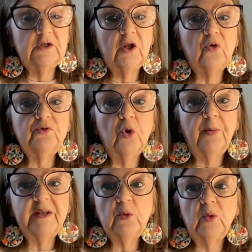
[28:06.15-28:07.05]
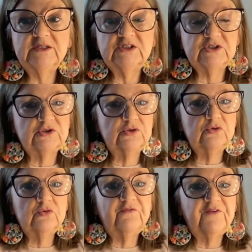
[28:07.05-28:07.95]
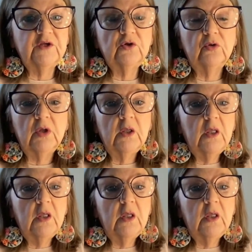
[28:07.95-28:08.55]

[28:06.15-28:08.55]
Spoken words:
Nobody wants to feel